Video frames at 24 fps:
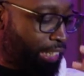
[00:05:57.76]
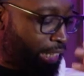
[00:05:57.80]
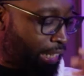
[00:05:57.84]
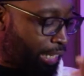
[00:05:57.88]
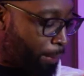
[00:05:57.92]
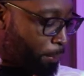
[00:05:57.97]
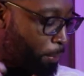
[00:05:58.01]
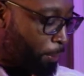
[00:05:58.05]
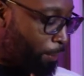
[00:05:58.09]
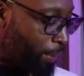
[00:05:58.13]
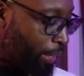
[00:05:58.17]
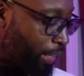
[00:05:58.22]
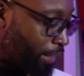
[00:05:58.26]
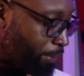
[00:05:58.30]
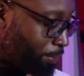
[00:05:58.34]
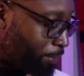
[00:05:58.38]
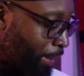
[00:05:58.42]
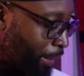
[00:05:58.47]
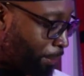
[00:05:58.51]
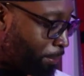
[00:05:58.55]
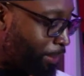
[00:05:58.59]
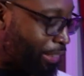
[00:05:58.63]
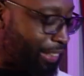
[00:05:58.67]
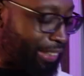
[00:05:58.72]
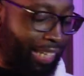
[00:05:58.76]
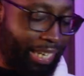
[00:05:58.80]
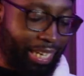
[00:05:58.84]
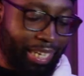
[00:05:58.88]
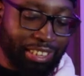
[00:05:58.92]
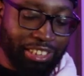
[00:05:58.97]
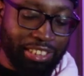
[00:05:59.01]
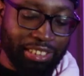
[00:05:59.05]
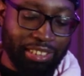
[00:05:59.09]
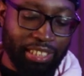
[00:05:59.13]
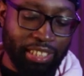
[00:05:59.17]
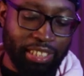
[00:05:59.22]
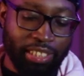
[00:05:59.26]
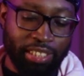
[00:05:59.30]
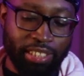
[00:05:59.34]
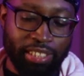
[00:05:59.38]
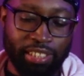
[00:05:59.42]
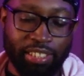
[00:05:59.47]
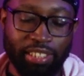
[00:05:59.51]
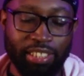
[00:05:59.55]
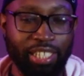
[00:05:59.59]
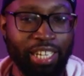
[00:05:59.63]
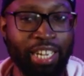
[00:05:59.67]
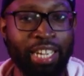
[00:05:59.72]
yeah, I put my mustache in
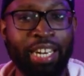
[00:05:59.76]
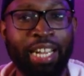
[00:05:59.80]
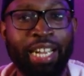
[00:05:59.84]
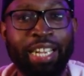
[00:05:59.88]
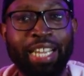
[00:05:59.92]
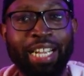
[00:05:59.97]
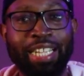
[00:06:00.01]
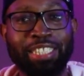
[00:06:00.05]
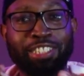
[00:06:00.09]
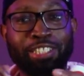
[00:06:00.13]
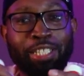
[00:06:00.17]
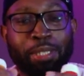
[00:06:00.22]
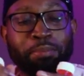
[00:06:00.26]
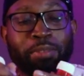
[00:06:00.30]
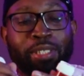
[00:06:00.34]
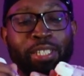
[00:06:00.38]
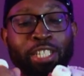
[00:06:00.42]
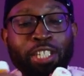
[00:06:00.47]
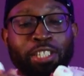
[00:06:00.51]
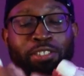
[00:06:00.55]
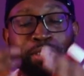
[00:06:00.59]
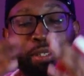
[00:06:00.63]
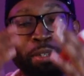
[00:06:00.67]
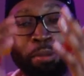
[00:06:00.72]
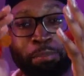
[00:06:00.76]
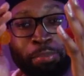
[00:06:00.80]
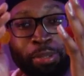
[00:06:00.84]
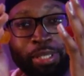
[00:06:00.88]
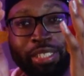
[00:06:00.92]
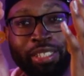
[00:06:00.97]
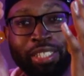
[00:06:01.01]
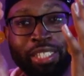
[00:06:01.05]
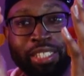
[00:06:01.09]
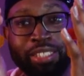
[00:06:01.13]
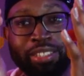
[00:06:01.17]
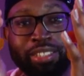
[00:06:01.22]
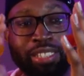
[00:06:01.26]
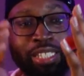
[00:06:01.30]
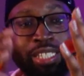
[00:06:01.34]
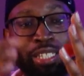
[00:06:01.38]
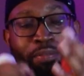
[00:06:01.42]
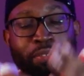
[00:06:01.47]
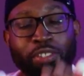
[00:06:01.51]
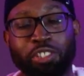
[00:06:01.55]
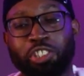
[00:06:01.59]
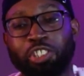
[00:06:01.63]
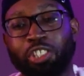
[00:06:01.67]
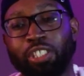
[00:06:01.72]
here, and I got something else. I'm gonna put these in. I'm
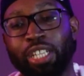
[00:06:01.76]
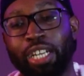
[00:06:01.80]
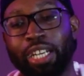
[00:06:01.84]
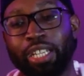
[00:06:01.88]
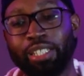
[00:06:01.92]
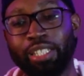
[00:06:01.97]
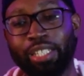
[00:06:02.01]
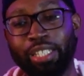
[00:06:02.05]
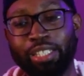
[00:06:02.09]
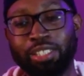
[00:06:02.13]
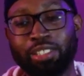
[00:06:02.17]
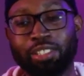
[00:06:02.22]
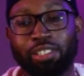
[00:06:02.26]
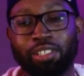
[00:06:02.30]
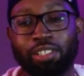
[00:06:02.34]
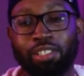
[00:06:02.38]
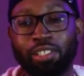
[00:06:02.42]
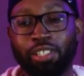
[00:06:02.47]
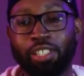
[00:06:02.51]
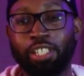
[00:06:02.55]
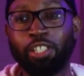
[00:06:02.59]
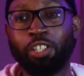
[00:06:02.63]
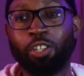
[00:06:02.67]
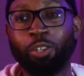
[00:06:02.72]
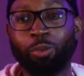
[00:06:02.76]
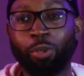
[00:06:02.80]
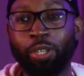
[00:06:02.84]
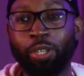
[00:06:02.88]
gonna show y'all next. Here go